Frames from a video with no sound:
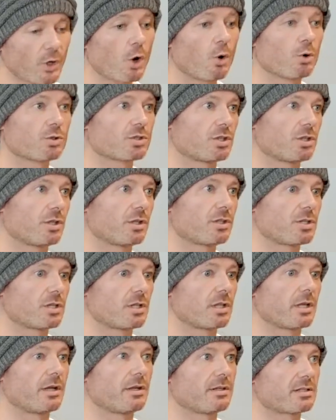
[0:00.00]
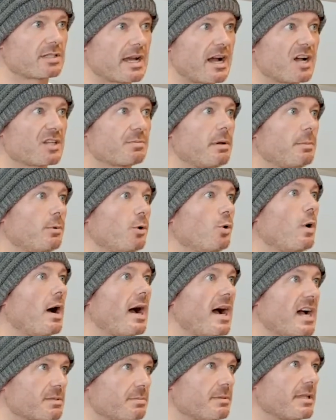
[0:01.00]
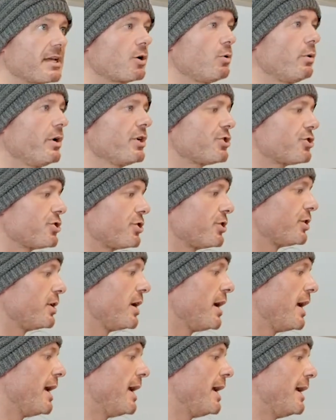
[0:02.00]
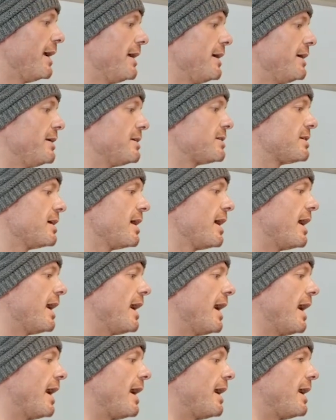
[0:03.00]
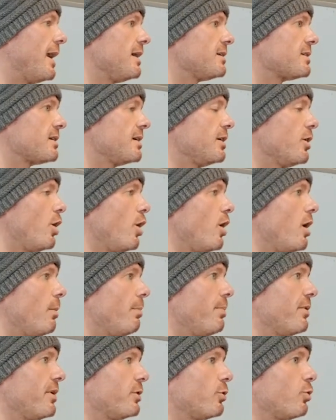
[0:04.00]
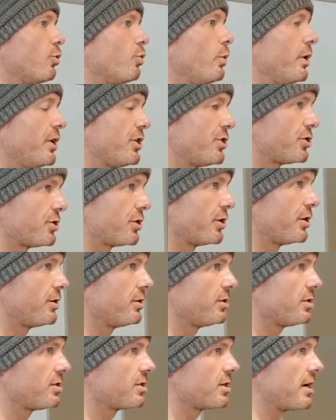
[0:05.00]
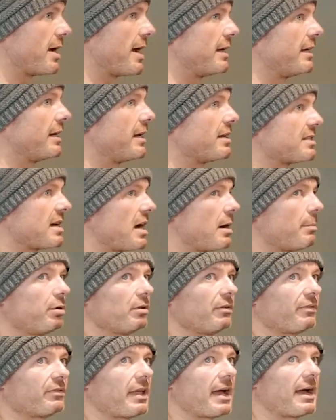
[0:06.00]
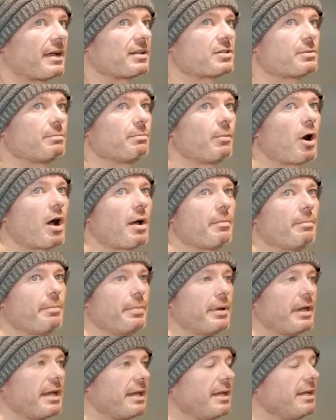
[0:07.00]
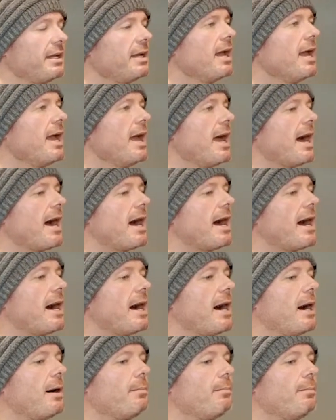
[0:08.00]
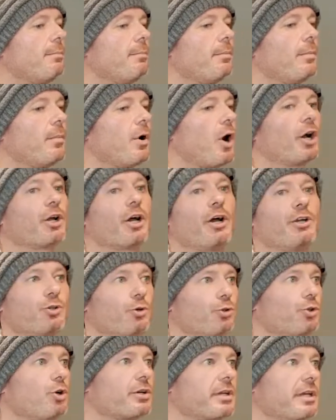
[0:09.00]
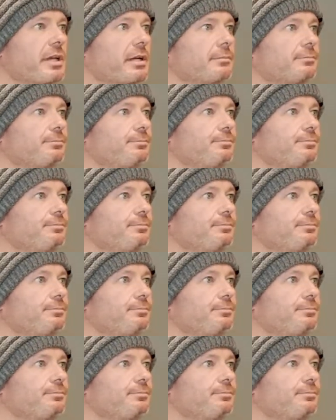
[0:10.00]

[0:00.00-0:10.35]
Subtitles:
or to the salespeople who ask me that question, is asking hypothetical questions. An example of that might be, I go door knocking.